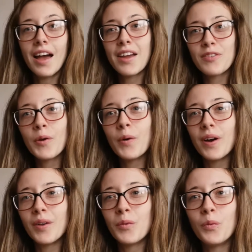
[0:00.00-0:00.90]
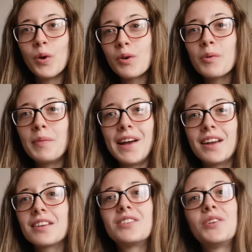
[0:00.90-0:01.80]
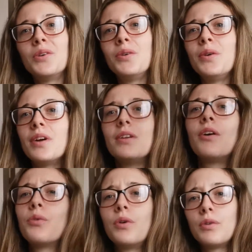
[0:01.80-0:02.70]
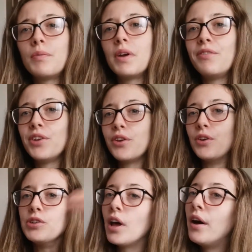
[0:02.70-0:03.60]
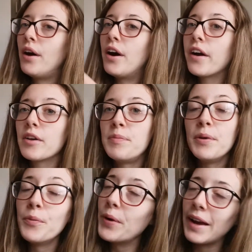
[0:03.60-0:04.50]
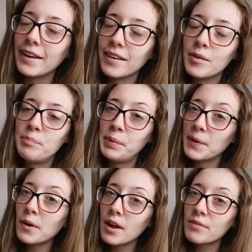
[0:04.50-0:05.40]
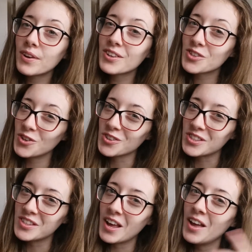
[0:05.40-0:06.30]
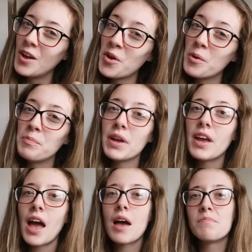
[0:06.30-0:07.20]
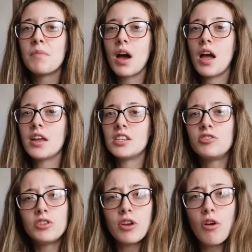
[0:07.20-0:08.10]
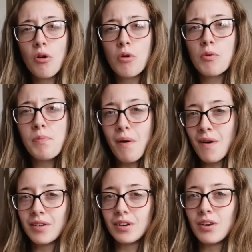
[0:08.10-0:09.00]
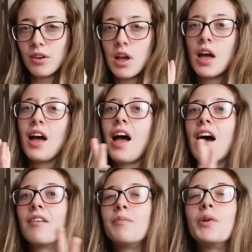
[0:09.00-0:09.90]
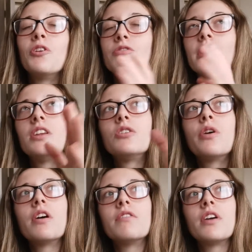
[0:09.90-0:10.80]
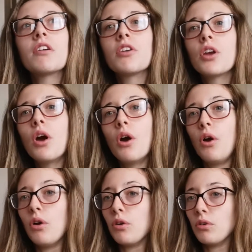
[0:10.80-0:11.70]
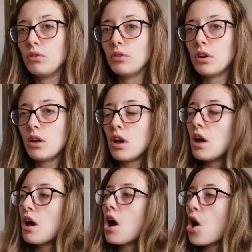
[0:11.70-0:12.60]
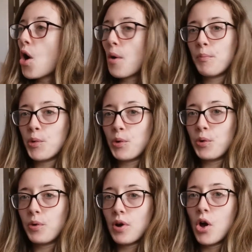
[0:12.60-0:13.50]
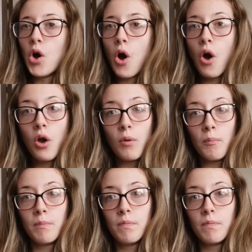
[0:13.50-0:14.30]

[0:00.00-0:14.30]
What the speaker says: Hi everyone, welcome back to another one of my videos. I have been away, but I have an excuse. Me and my dear old partner have moved into our very own humble home.